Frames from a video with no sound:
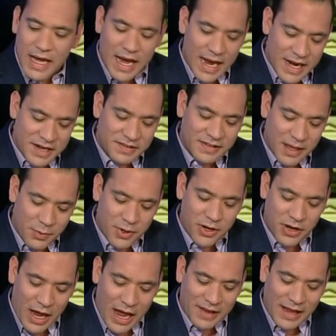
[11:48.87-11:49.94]
I understand
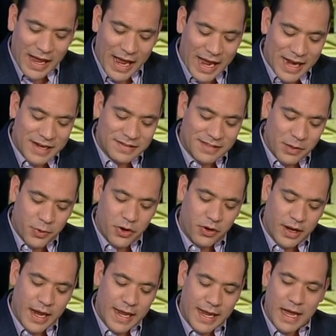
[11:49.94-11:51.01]
what
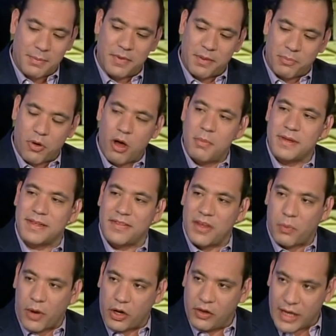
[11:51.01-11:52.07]
you're getting at, but the problem is
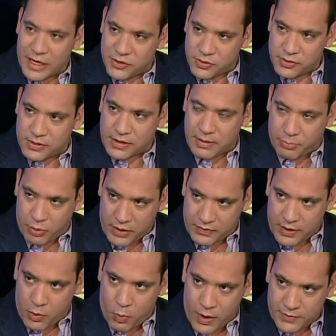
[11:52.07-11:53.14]
that the regulations that the
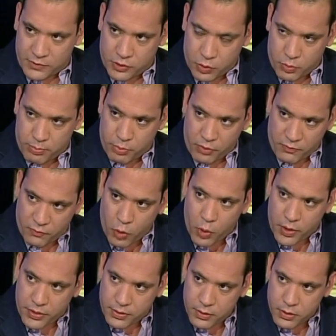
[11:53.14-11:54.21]
president wants to put
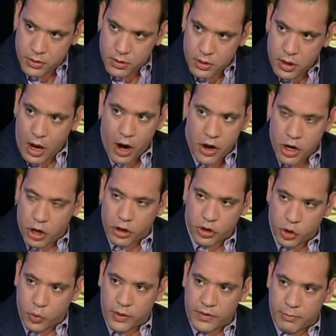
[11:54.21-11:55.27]
forth are
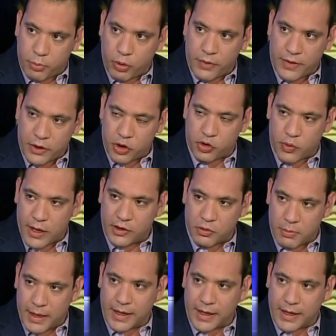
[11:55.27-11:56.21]
not doing the point that you're trying to